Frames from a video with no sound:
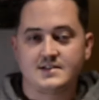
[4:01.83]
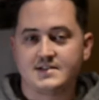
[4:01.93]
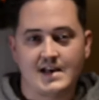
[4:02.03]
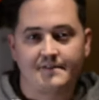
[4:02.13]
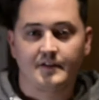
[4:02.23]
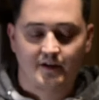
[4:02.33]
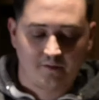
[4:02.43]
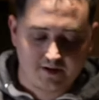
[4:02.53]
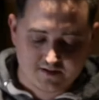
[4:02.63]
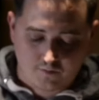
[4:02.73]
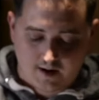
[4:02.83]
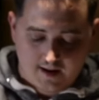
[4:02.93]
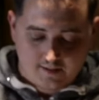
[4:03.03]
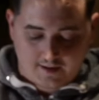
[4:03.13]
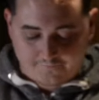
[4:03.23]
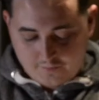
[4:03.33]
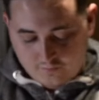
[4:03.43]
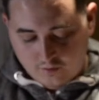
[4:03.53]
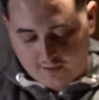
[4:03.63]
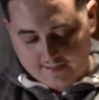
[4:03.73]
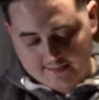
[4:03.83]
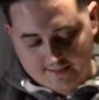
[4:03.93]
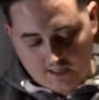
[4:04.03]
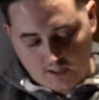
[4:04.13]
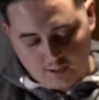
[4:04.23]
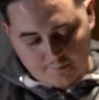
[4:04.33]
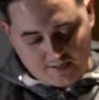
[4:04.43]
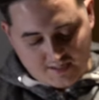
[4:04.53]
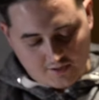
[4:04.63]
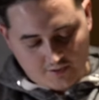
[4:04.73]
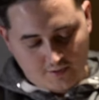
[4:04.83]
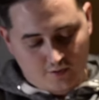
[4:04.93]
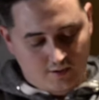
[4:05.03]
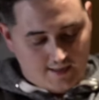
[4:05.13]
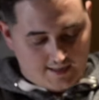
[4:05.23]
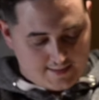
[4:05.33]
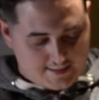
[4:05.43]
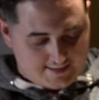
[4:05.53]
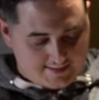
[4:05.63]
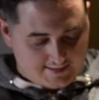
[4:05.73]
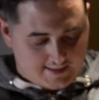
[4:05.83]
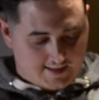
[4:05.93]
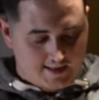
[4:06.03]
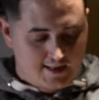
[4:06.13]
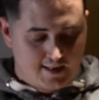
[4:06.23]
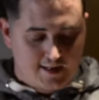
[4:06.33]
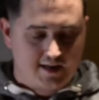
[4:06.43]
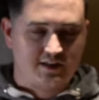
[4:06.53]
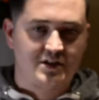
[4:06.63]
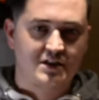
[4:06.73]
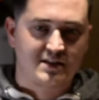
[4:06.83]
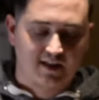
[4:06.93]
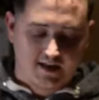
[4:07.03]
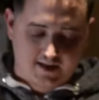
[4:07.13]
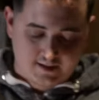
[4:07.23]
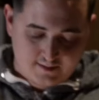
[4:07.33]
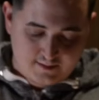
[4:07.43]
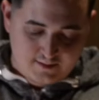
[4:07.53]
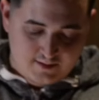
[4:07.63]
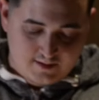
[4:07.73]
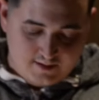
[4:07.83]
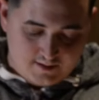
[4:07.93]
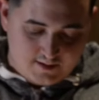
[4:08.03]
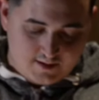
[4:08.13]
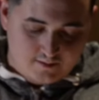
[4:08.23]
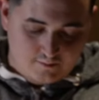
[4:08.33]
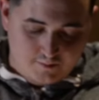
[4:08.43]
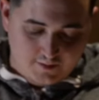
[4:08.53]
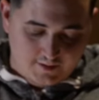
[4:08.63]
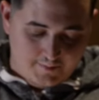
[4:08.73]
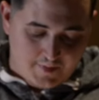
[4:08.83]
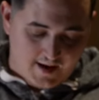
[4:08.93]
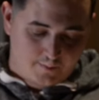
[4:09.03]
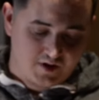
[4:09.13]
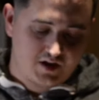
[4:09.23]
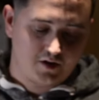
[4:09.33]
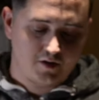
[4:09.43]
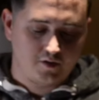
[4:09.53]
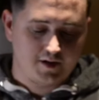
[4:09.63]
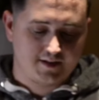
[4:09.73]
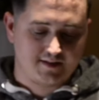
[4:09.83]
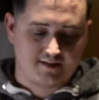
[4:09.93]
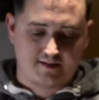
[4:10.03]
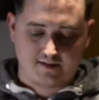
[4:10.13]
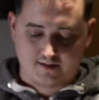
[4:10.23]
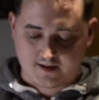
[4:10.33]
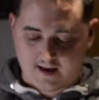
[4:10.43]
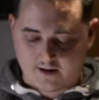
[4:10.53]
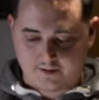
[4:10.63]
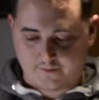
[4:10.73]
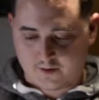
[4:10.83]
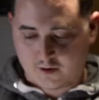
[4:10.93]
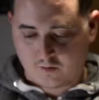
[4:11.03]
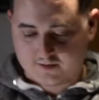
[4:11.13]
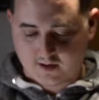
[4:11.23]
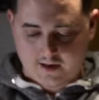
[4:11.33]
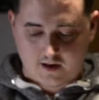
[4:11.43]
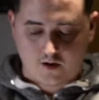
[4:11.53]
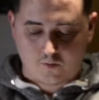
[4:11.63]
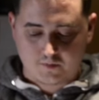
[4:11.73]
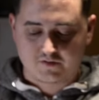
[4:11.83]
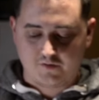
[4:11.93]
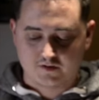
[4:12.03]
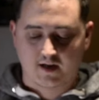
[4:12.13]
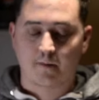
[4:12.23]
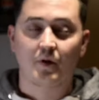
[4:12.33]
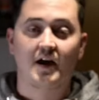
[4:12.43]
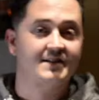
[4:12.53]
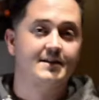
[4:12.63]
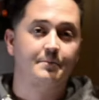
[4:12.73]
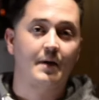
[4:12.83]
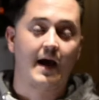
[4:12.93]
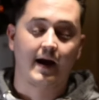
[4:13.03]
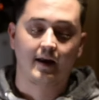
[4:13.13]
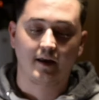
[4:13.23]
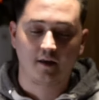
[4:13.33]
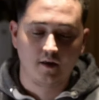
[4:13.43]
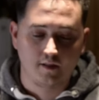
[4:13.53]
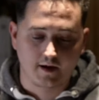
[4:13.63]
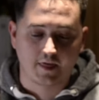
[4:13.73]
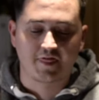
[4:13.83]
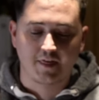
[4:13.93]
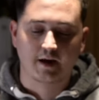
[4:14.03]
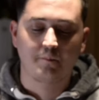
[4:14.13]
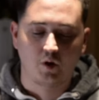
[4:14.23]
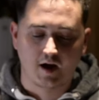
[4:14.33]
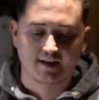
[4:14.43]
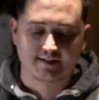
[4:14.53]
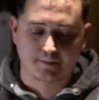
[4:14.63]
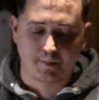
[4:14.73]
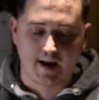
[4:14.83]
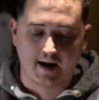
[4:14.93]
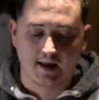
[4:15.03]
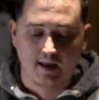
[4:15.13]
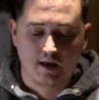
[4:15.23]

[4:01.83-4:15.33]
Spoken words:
there's definitely a reason why. Like, if you look at the tongue material on this, like, it's just like really bad material. I don't even know. It almost feels like a plastic bag, like a thick plastic bag,